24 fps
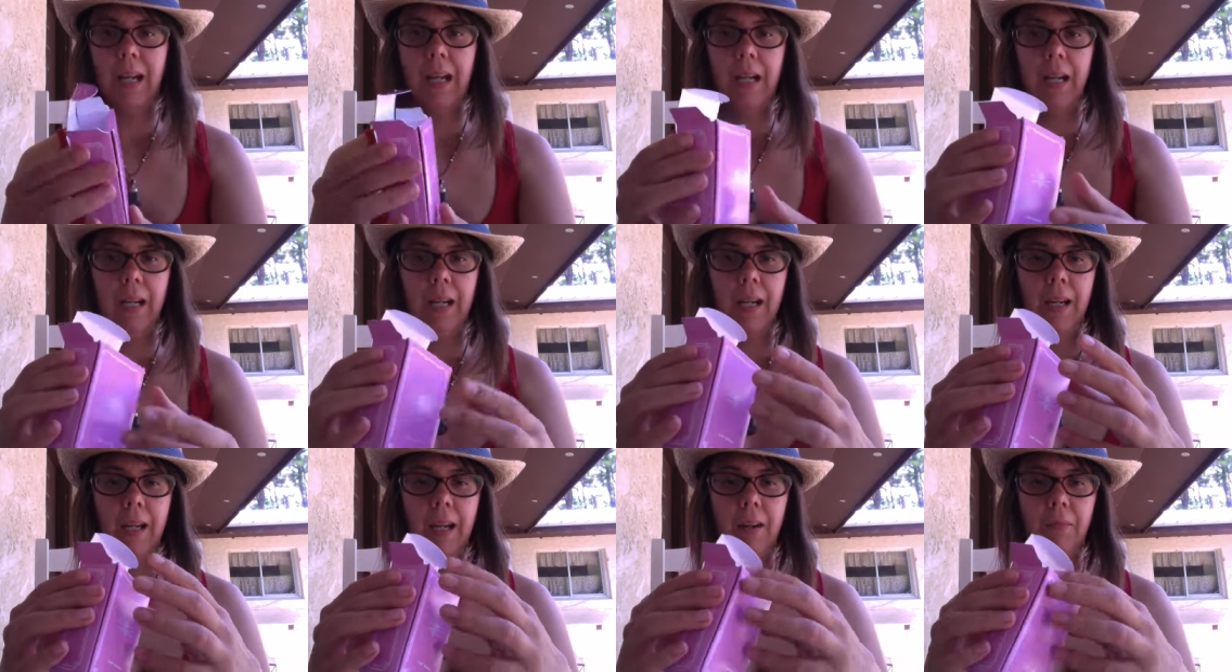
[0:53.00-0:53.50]

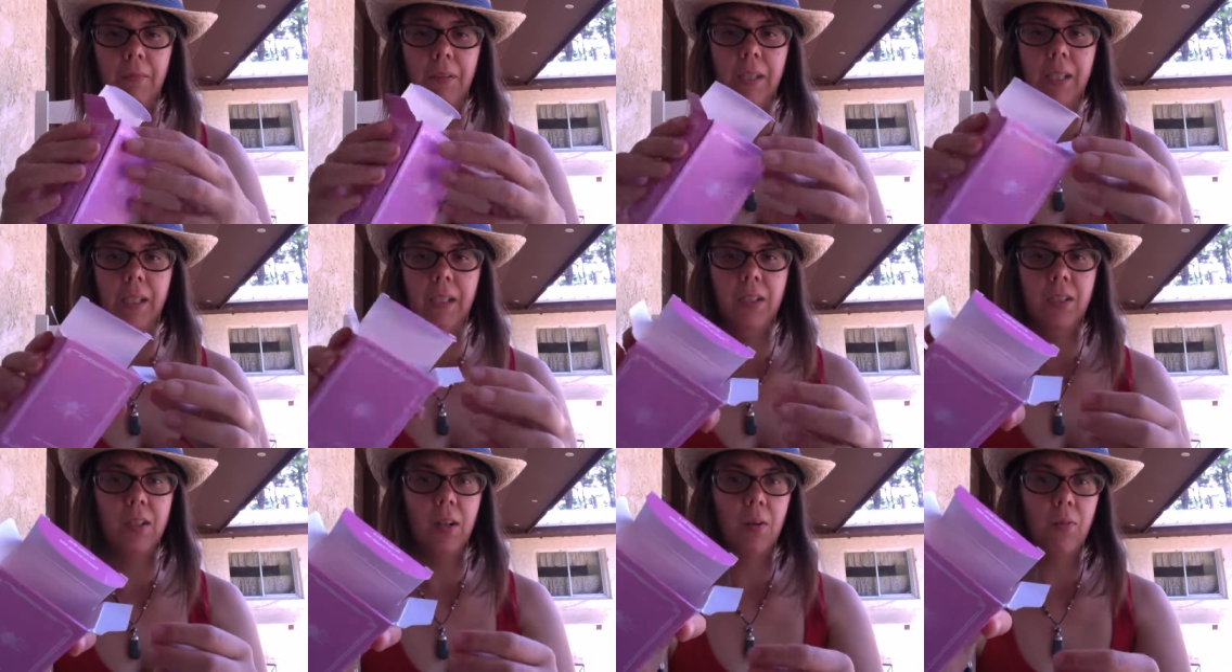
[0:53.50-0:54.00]
I
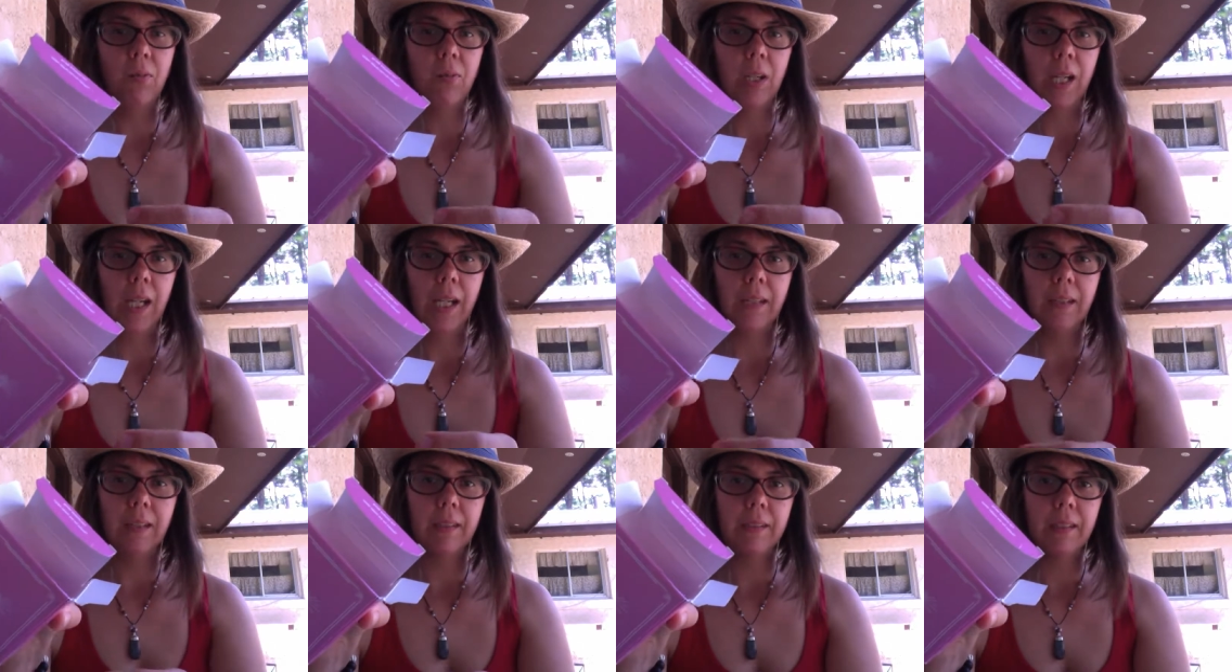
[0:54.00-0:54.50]
really don't
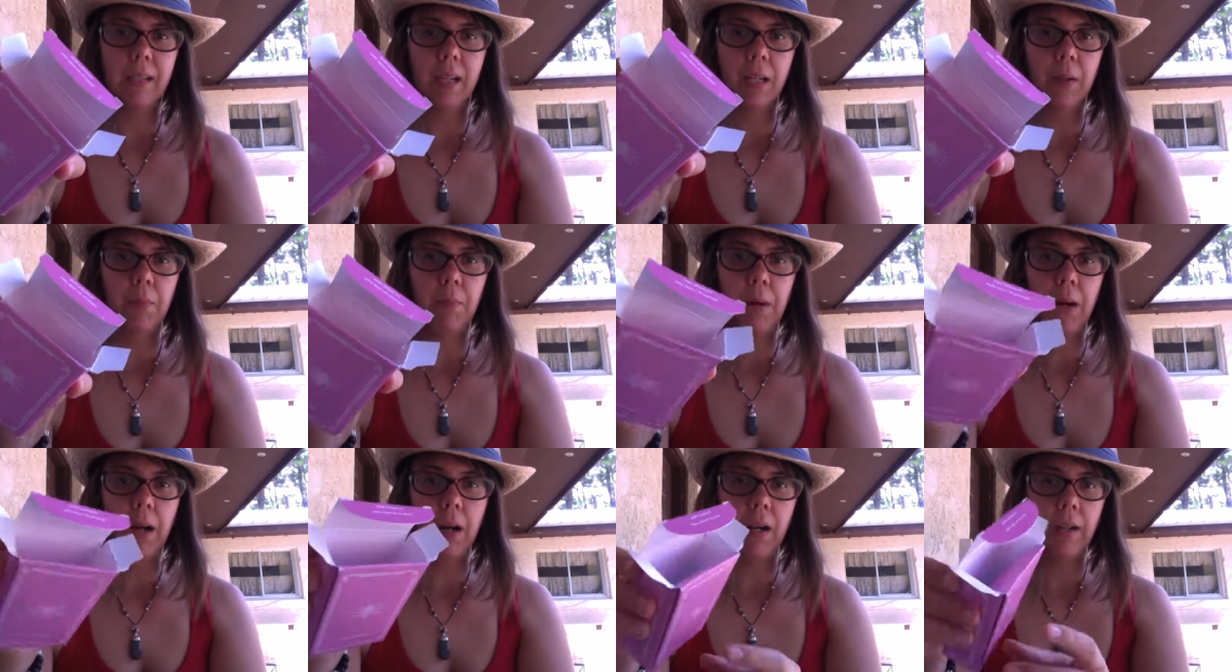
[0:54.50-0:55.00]
like the
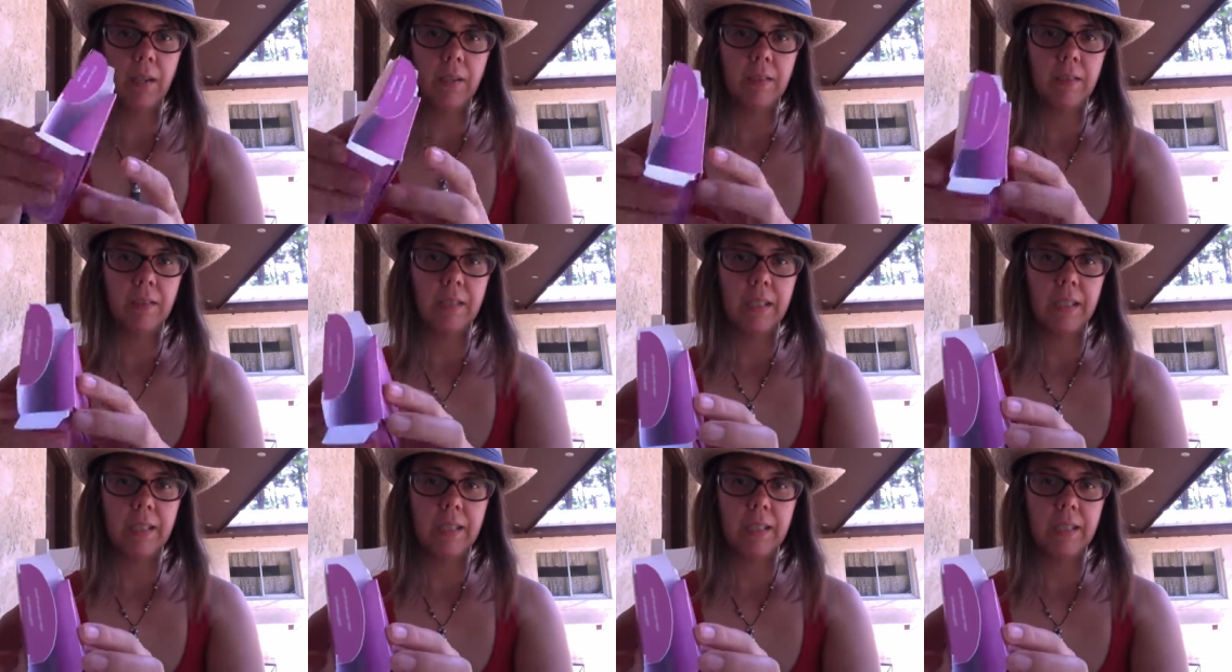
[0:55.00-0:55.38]
tuck box.